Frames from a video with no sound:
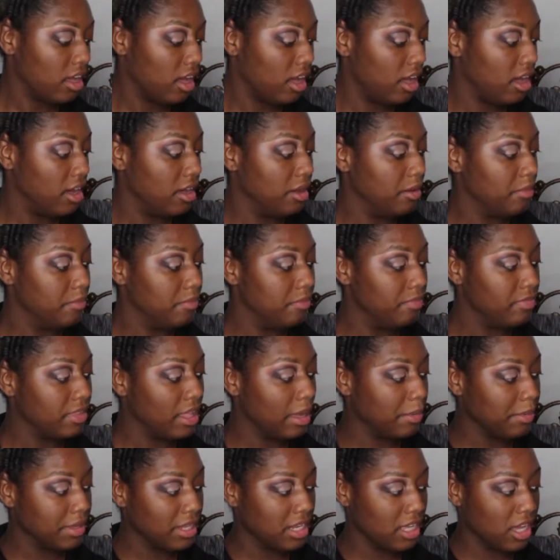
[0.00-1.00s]
I'm
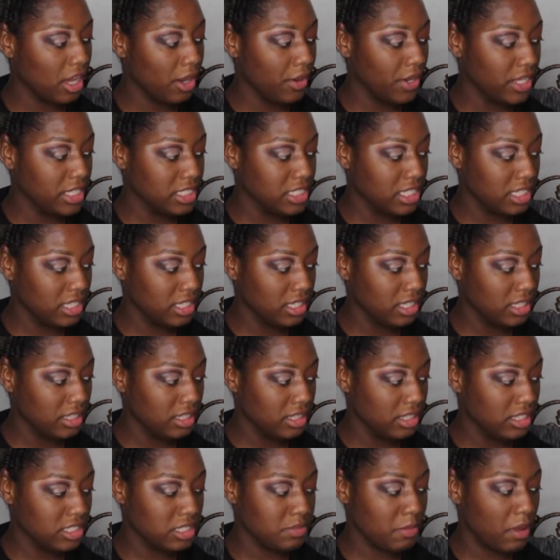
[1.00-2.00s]
going to go into
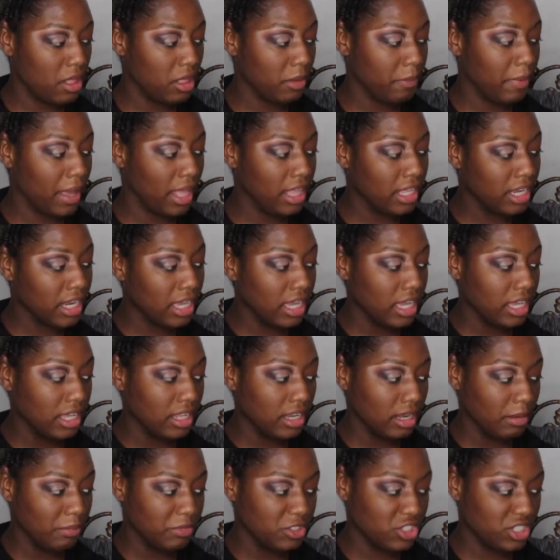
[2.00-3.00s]
the smaller palette
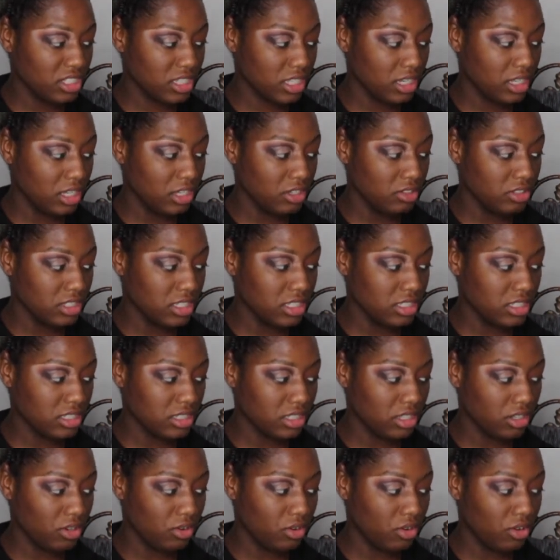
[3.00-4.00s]
again. I'm just going to use this
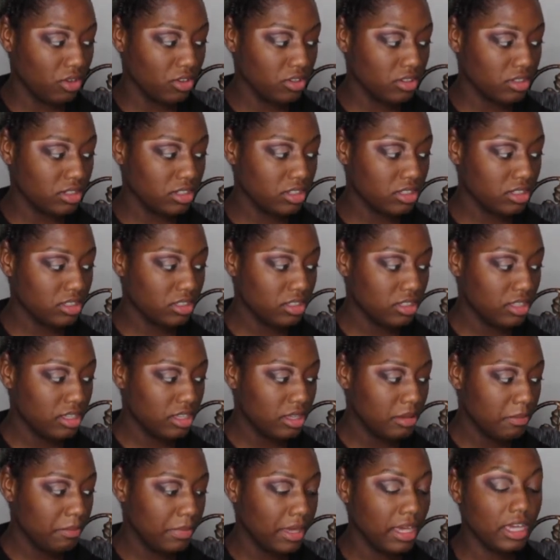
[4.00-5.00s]
little
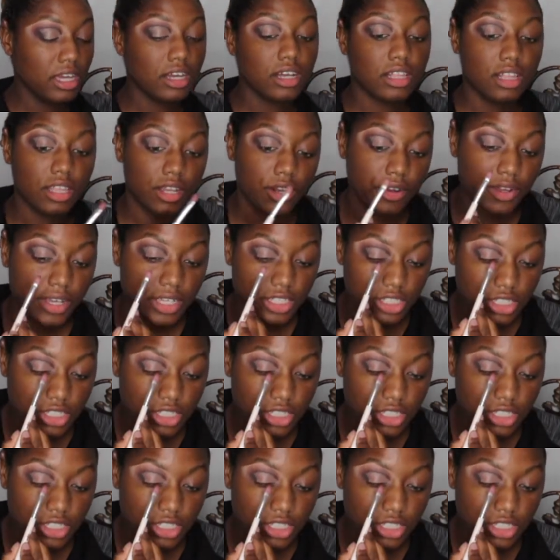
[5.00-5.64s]
pink glittery